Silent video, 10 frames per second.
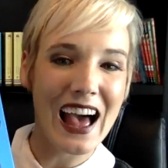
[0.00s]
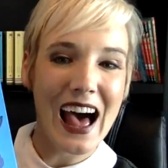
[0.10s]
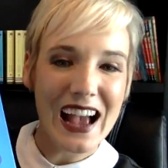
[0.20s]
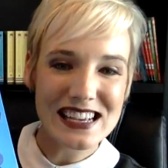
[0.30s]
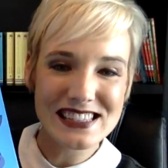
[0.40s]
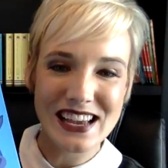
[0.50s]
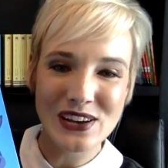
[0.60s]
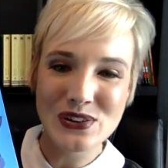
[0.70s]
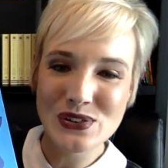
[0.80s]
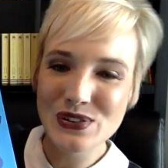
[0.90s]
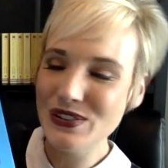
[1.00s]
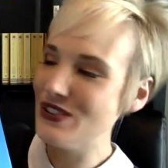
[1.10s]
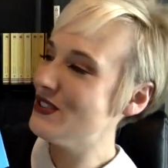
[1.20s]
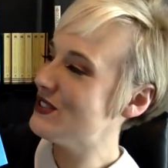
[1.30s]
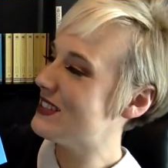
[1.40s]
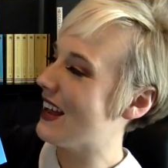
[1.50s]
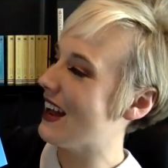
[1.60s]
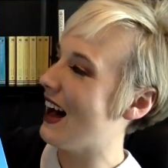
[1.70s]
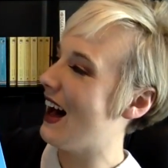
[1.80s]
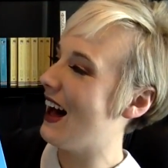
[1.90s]
I say ooh, you
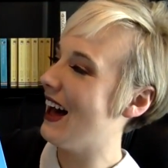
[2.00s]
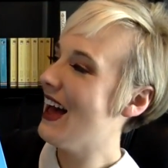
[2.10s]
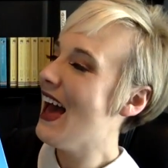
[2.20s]
say ah.